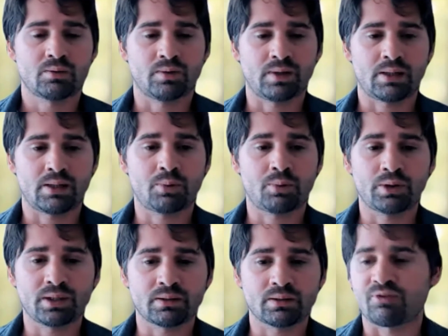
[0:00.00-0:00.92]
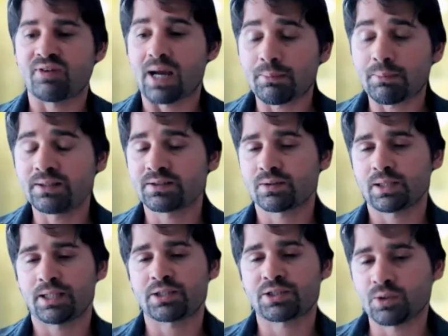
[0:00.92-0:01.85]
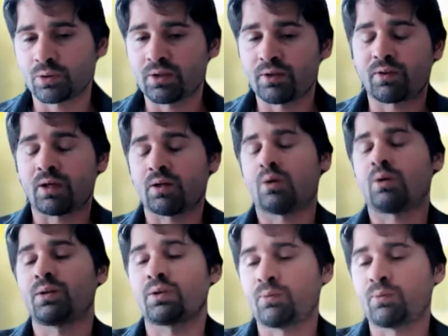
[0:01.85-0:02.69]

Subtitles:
where putting fiber insulation on the